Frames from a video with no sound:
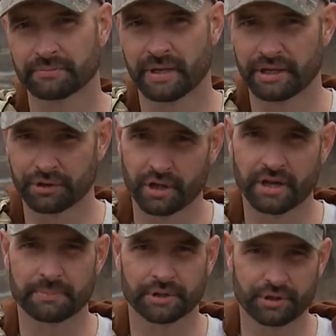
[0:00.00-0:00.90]
meaning run
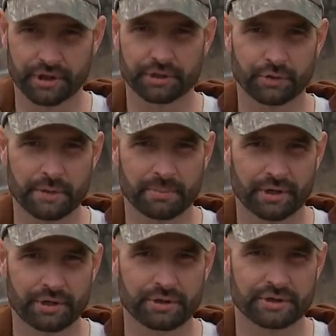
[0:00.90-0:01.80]
up the creek to
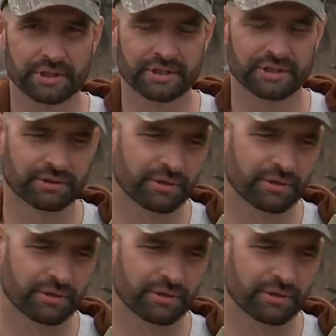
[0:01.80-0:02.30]
reproduce until